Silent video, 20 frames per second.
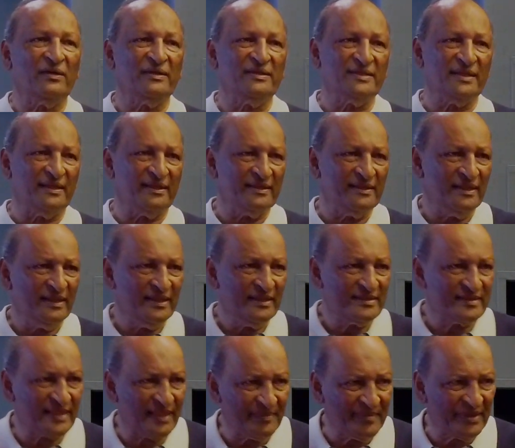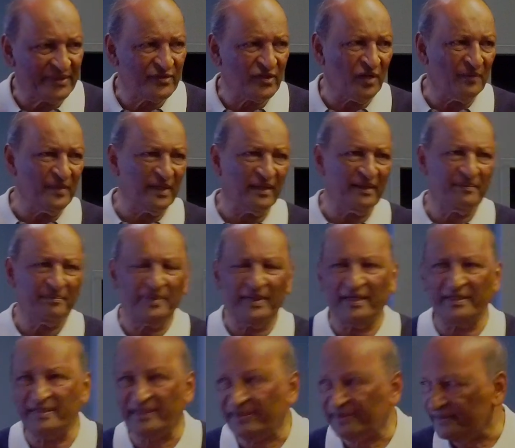is a subatomic
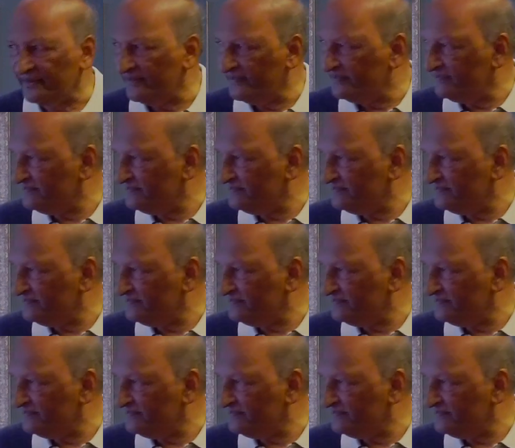particle.